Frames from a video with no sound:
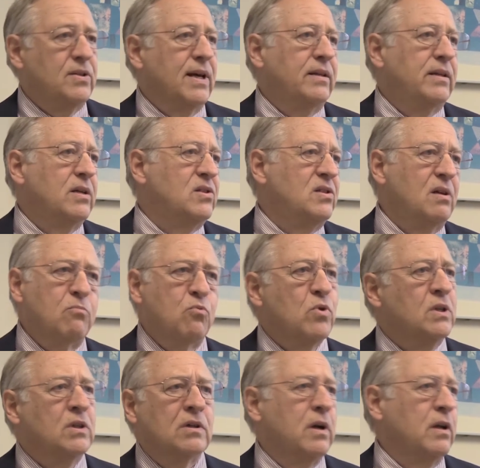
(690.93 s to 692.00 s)
that this SIP
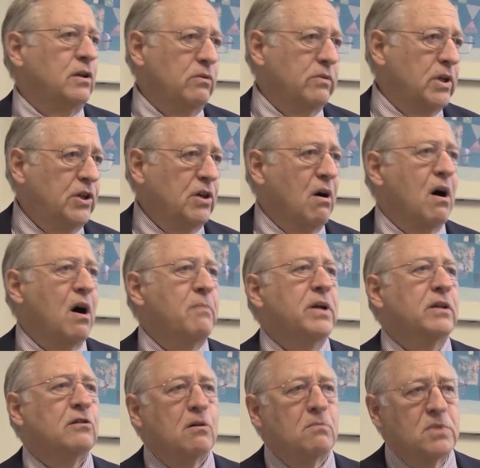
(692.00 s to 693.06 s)
wasn't going to do the job in
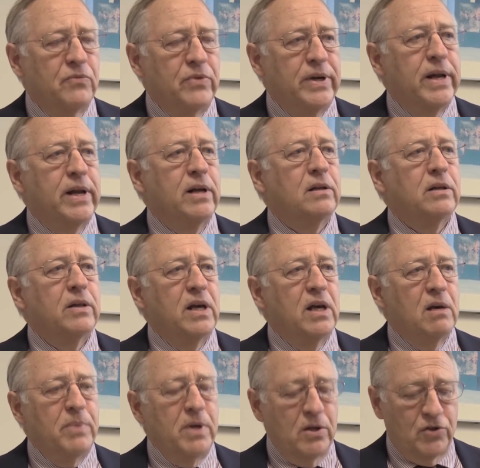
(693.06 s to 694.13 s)
terms of getting to the
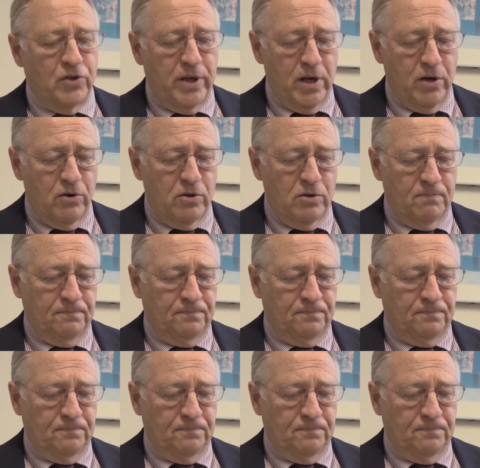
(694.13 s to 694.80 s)
ambient standards.